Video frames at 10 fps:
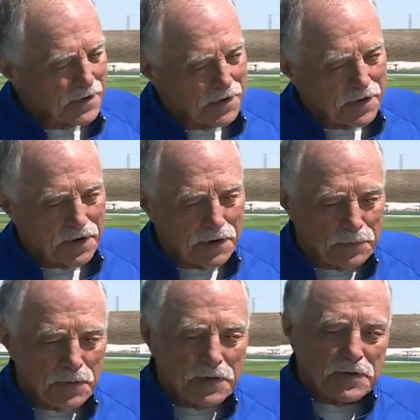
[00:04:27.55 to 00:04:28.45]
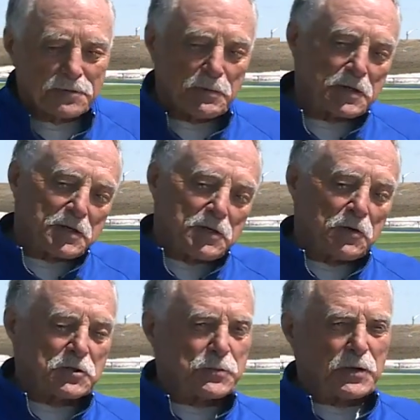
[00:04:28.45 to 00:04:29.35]
Um, but, you
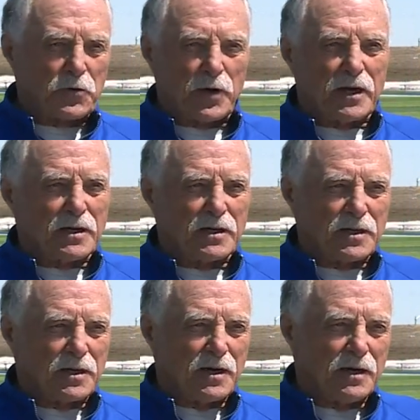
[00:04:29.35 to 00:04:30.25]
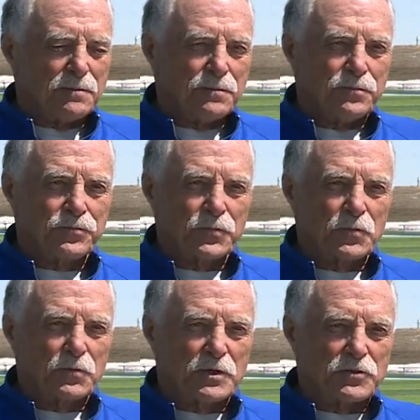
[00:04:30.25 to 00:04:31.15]
know, it's been great. I, uh,
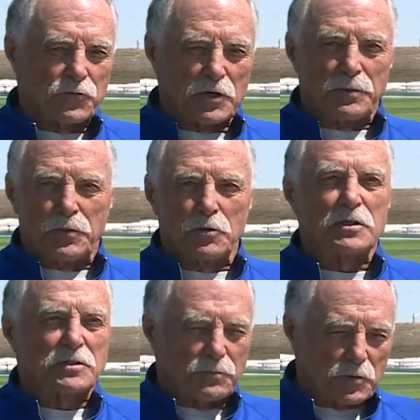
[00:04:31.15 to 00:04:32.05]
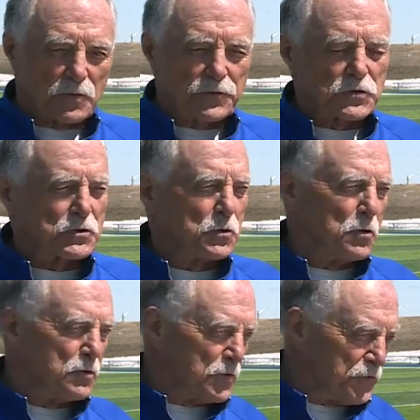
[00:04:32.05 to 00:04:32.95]
but it's really beautiful. It's a beautiful
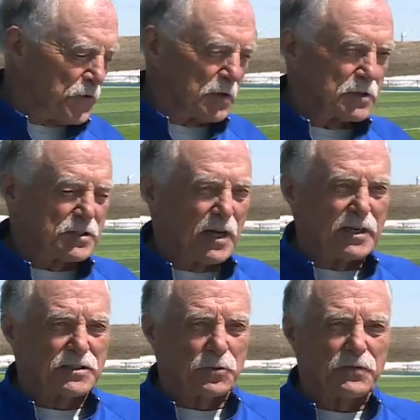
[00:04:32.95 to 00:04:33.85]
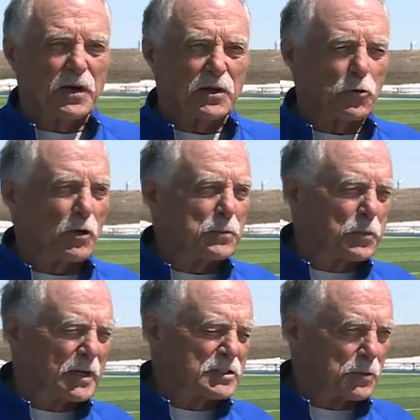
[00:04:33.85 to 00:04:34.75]
school. The field is nice. We've got a great
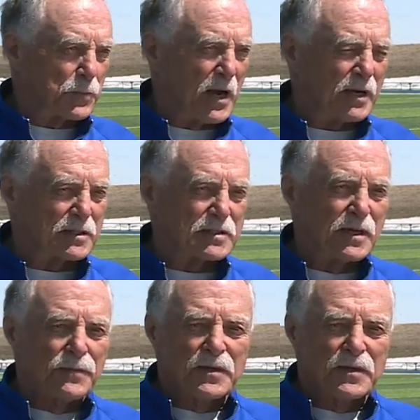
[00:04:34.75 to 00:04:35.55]
place to practice.